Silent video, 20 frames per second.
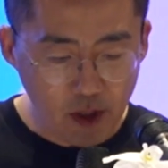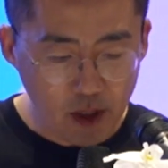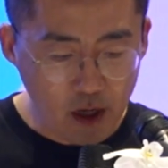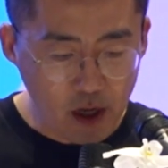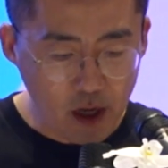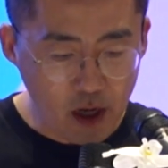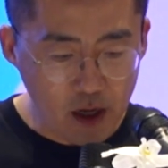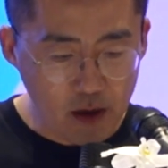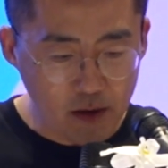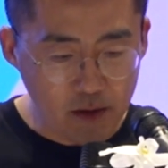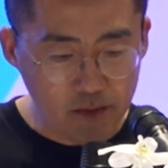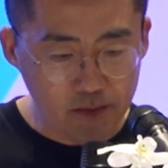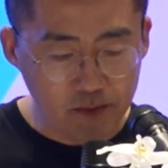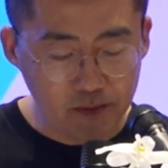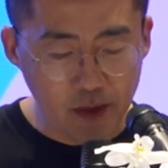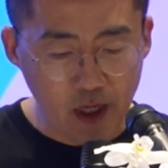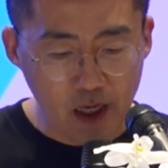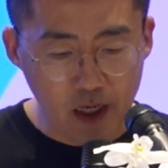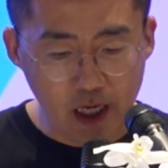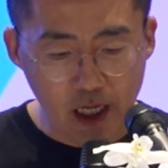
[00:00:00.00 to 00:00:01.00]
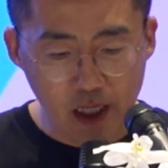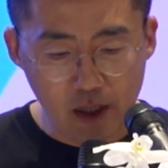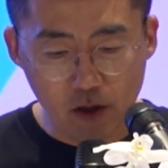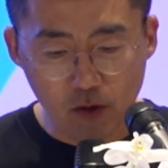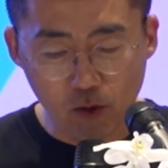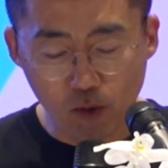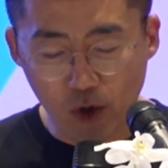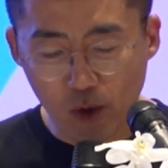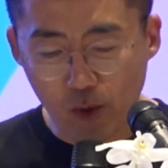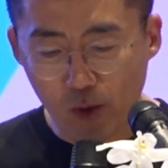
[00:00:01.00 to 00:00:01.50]

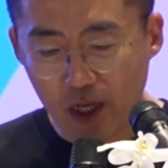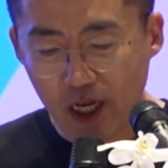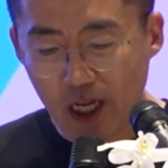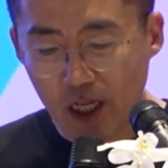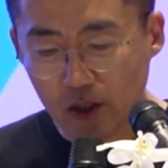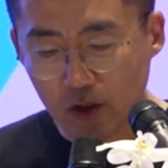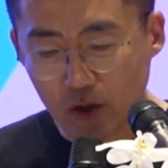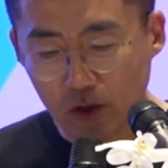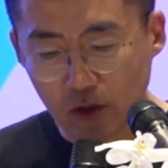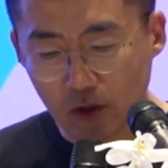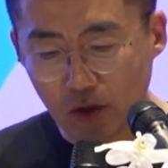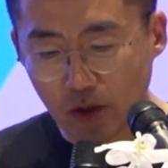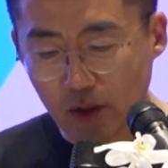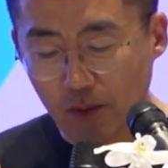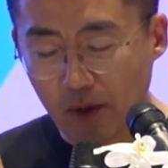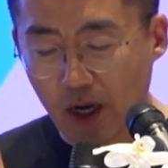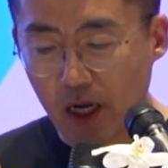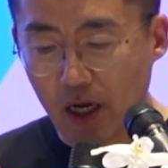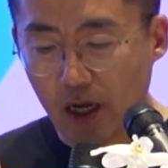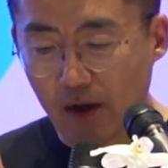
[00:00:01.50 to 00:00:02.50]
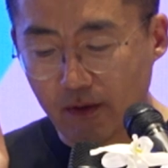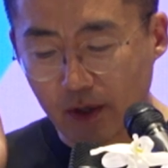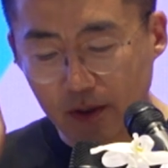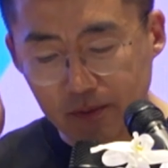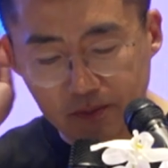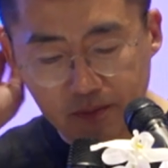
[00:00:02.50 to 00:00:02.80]
we need to some kind of